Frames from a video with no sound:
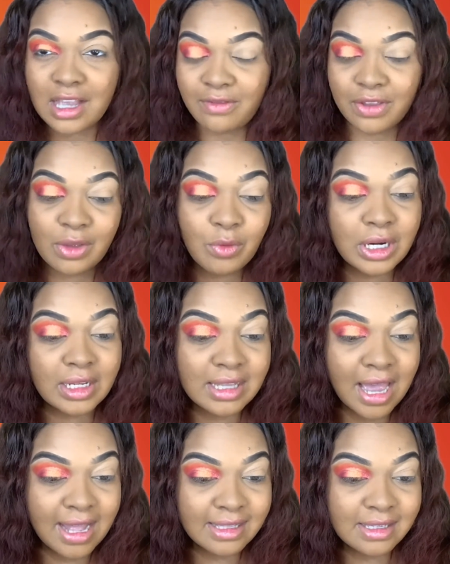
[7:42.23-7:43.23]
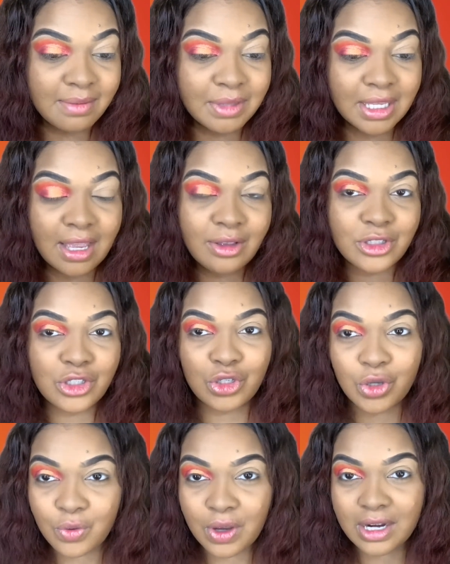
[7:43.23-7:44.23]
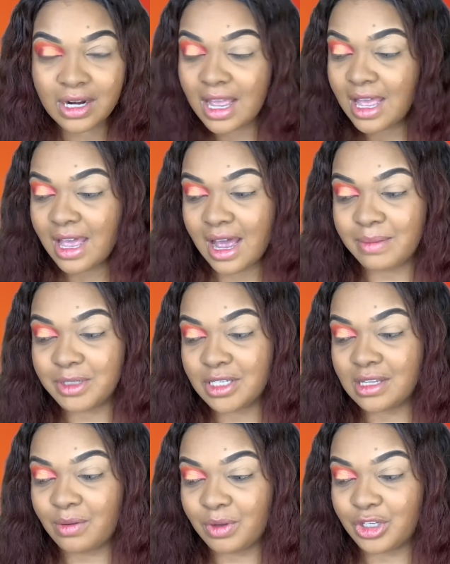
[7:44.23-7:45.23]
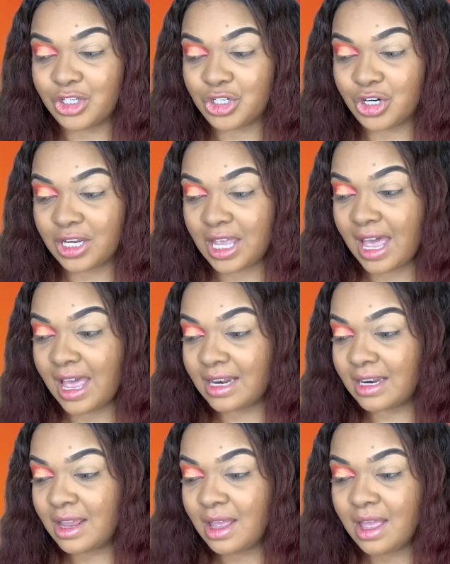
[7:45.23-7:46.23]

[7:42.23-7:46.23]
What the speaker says: I feel like we need to add something else to it. I'm just not really sure yet.